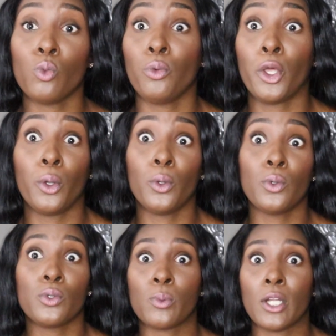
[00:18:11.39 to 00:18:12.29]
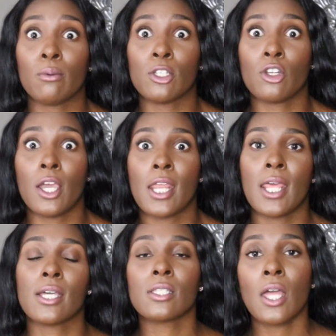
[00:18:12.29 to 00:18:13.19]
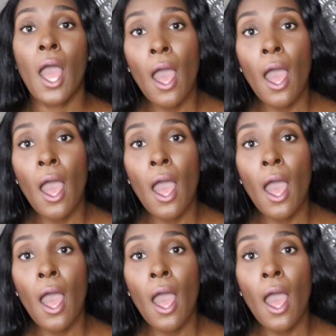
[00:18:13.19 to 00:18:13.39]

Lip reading: Who knows what I'll be trying next.